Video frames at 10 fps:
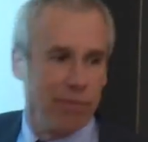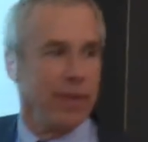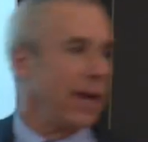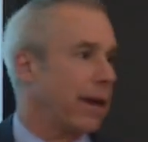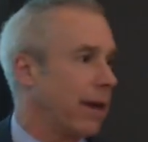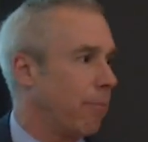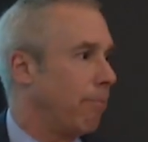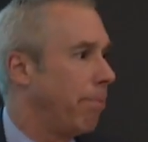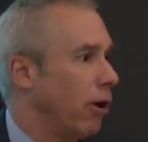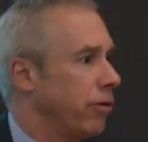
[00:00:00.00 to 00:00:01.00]
think
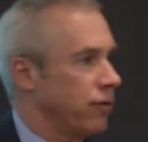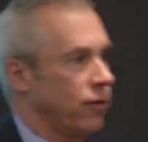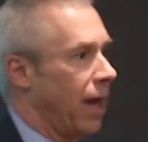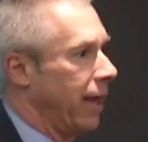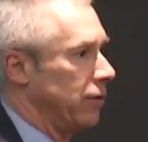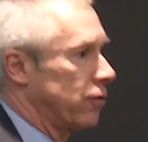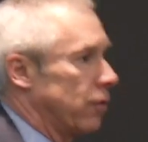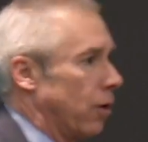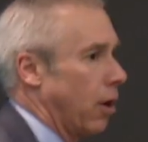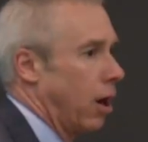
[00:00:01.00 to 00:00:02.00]
both sides
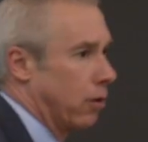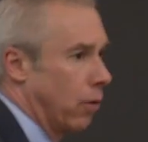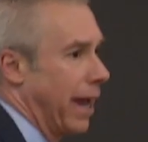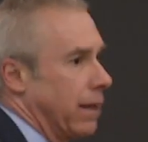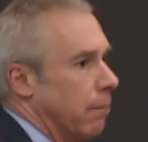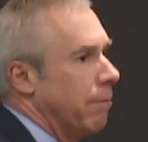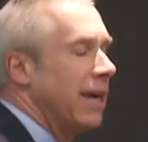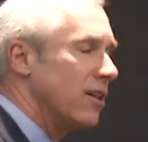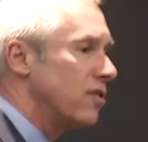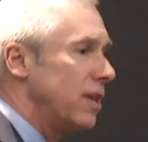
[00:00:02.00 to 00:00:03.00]
are right, because